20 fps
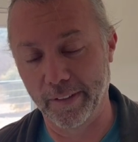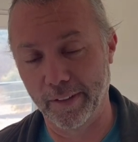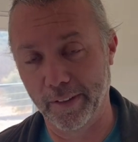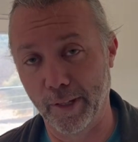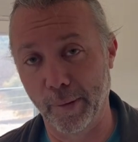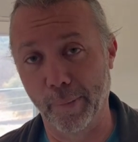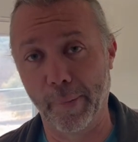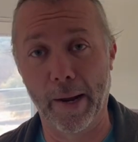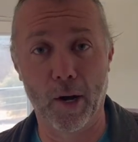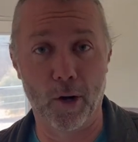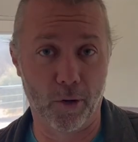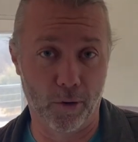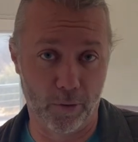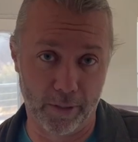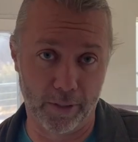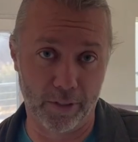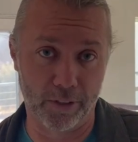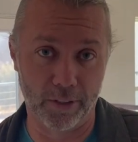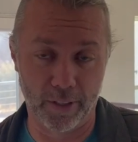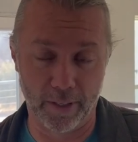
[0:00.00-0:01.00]
the power
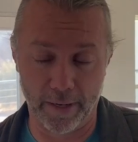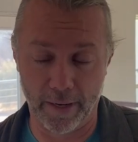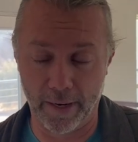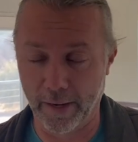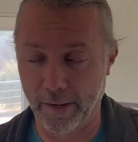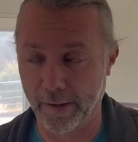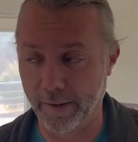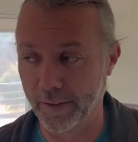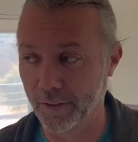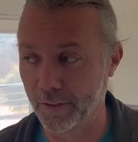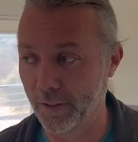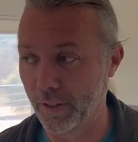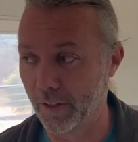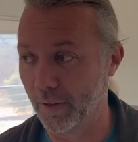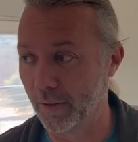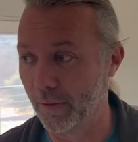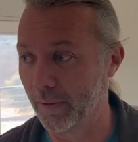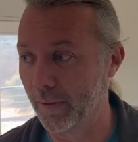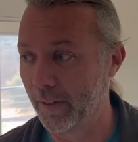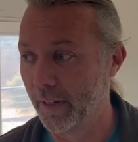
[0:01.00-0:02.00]
grid shut down, and
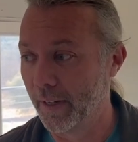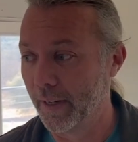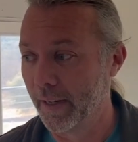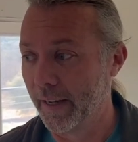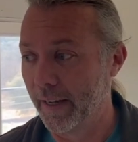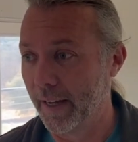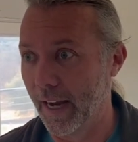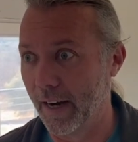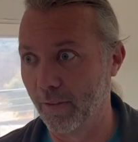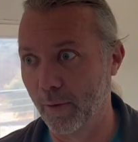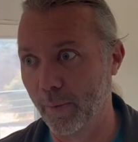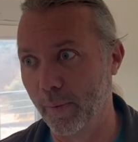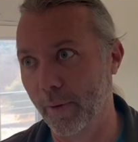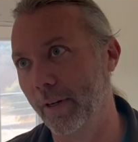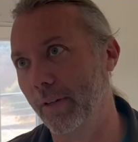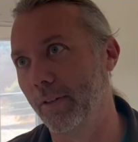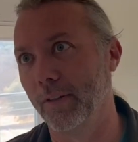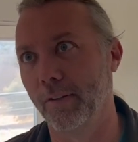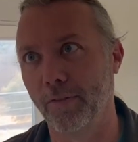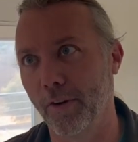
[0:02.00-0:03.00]
so everybody
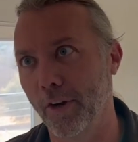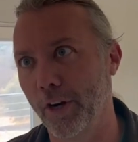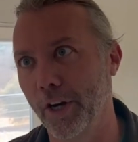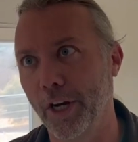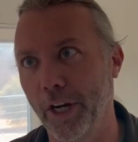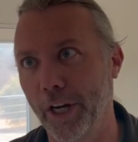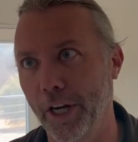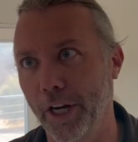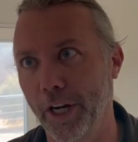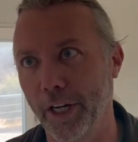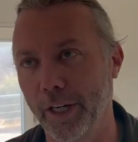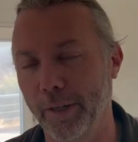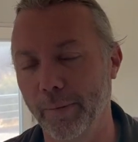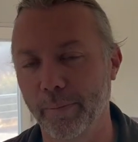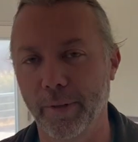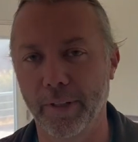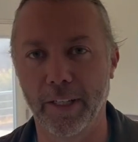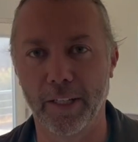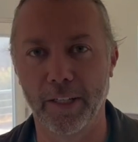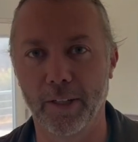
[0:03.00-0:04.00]
was afraid.
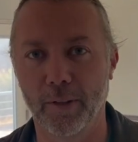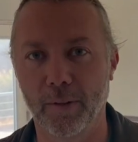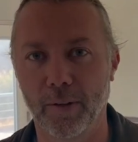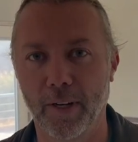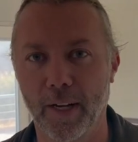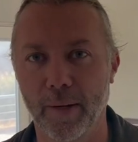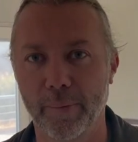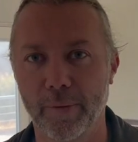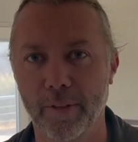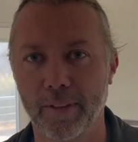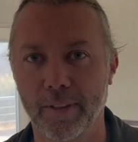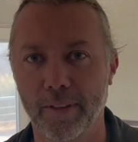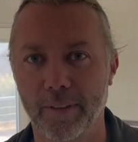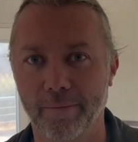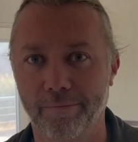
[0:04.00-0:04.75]
But then you know what happened?